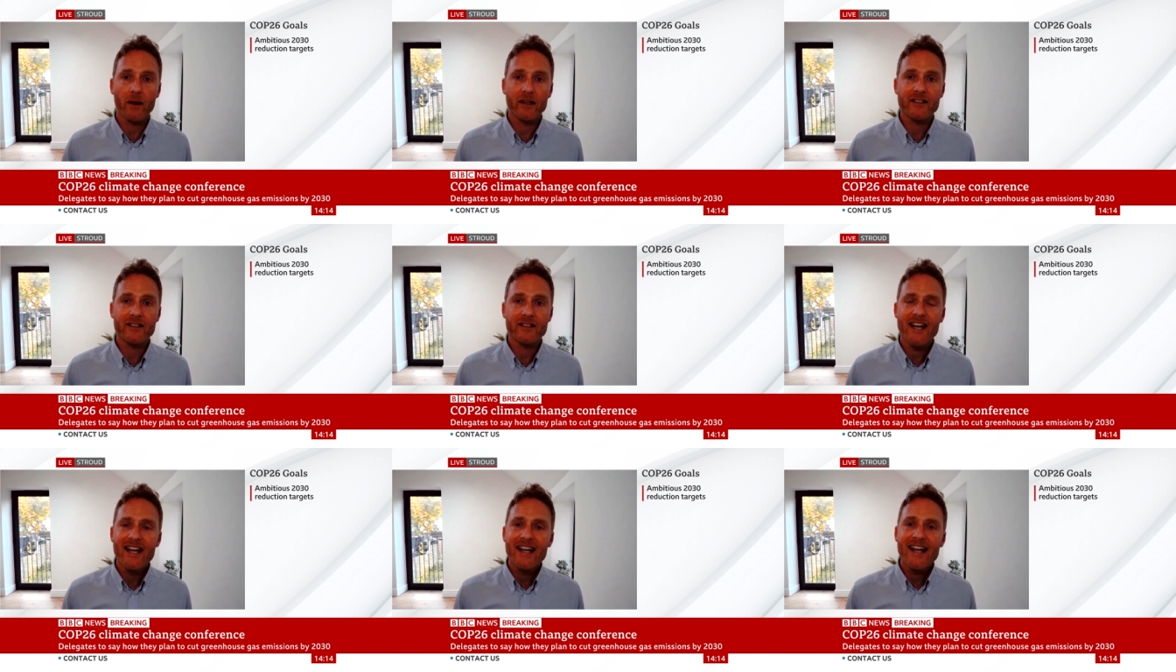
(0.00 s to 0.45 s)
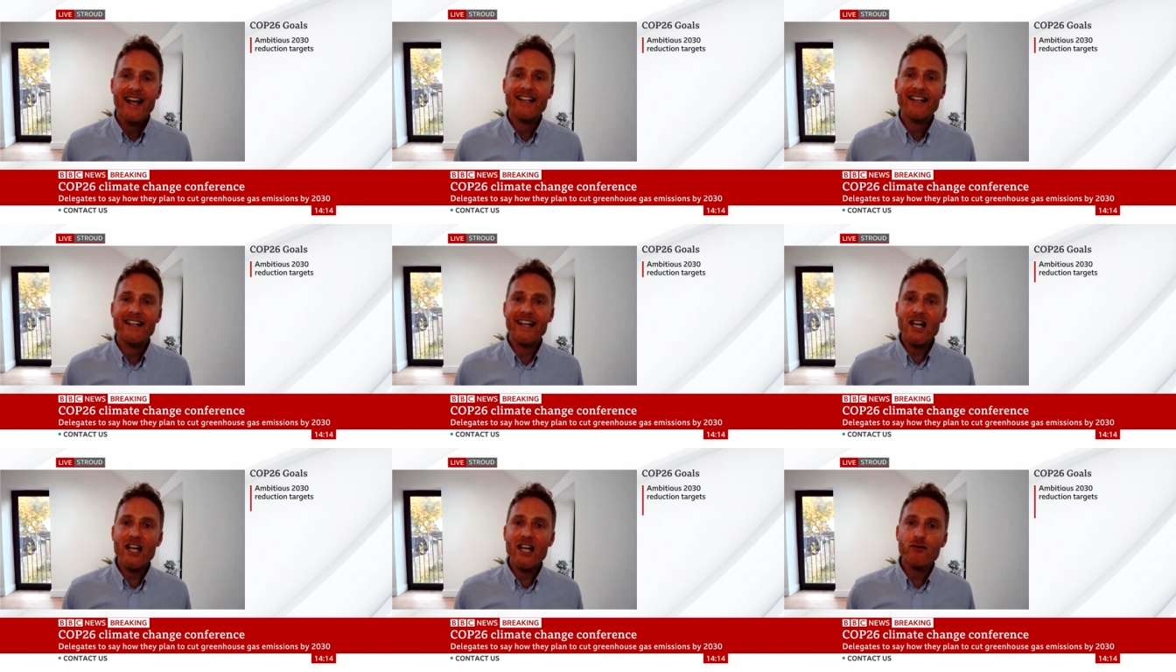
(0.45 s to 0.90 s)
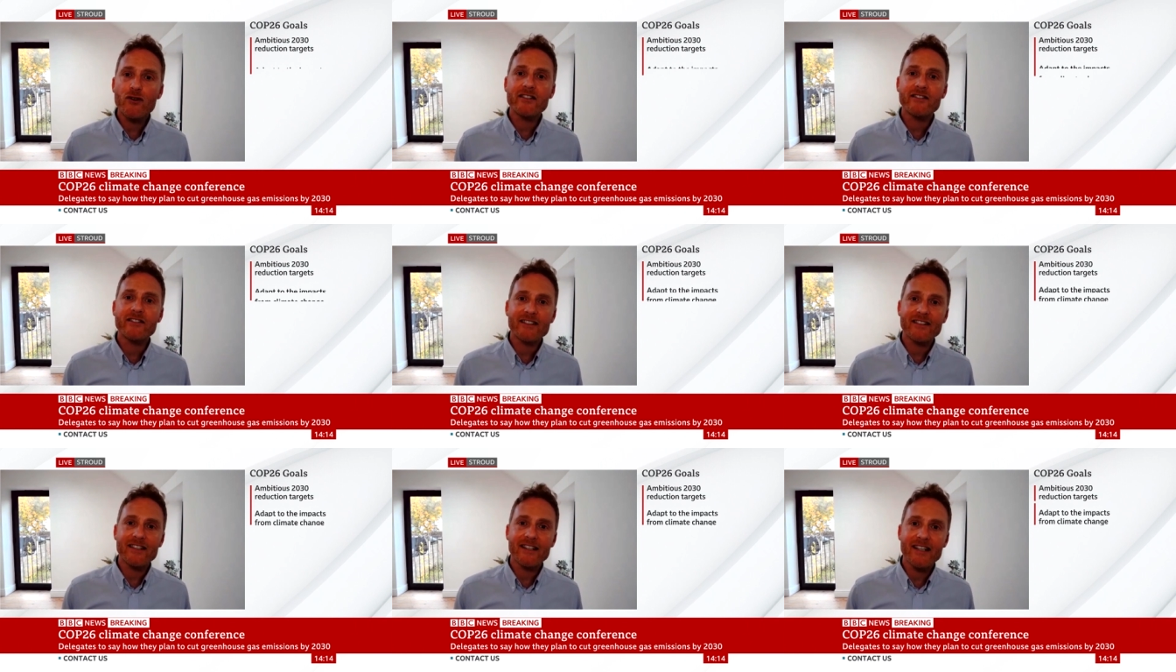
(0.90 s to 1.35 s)
And it's
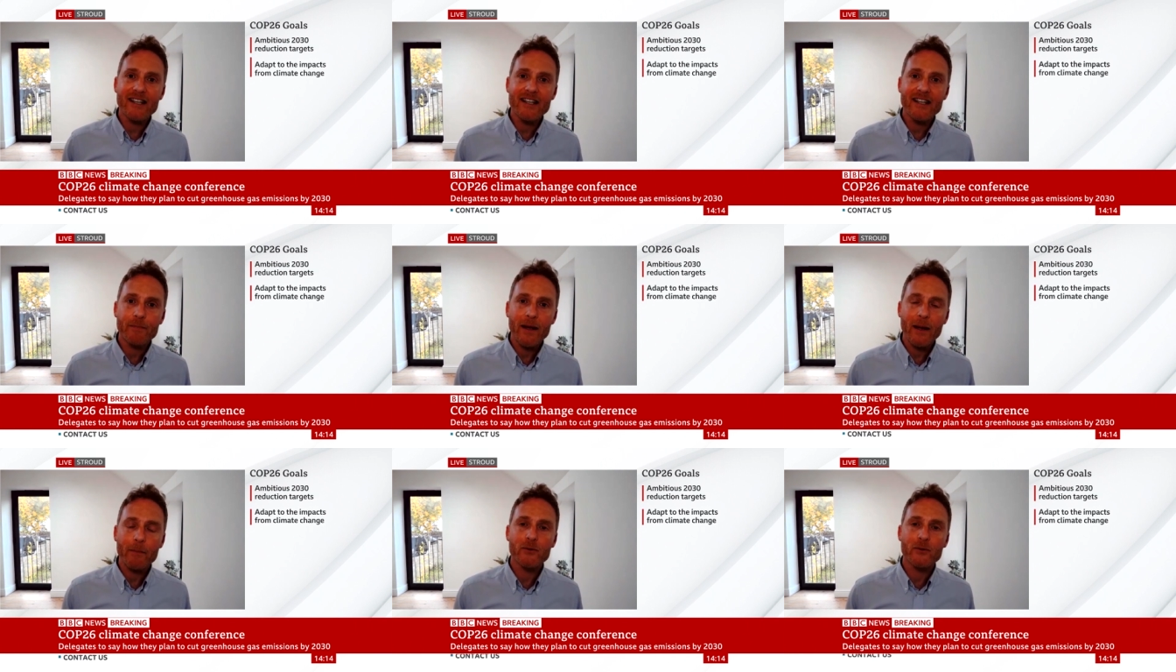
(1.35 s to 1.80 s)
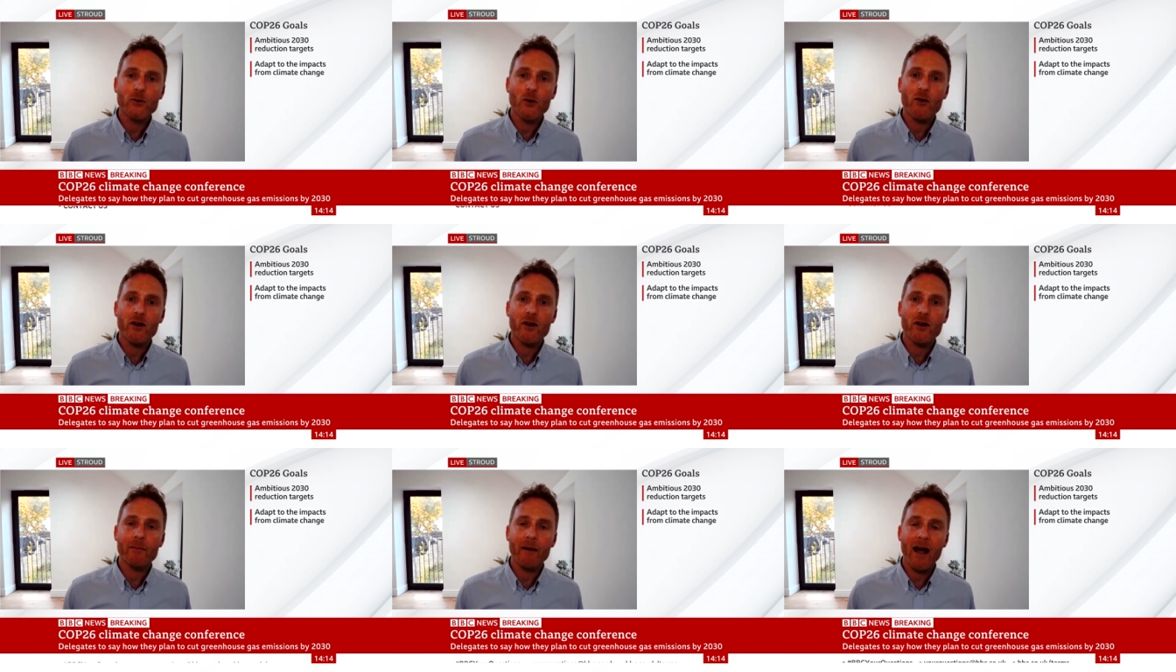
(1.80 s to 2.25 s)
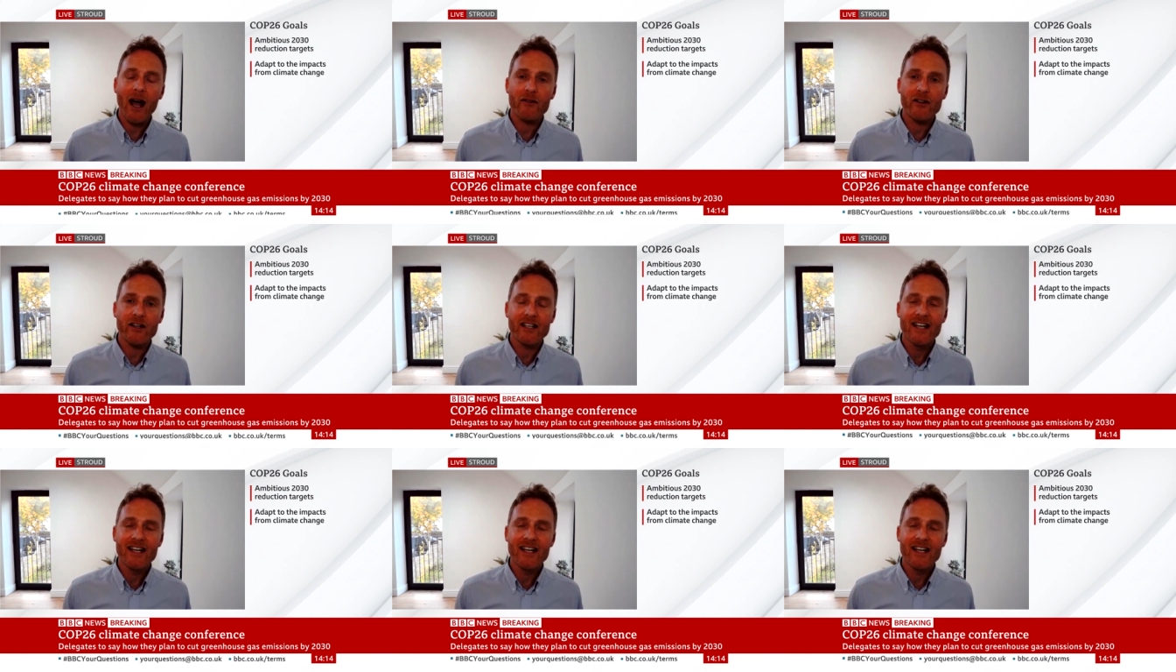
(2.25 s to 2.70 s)
interesting to hear people talking about
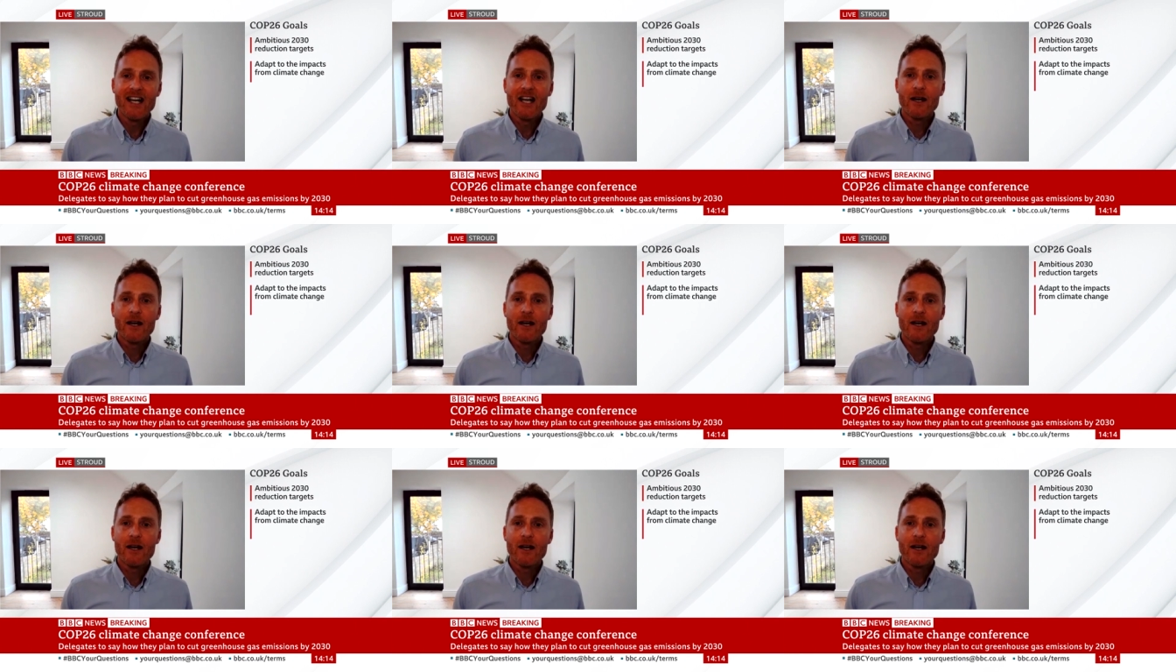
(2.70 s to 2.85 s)
the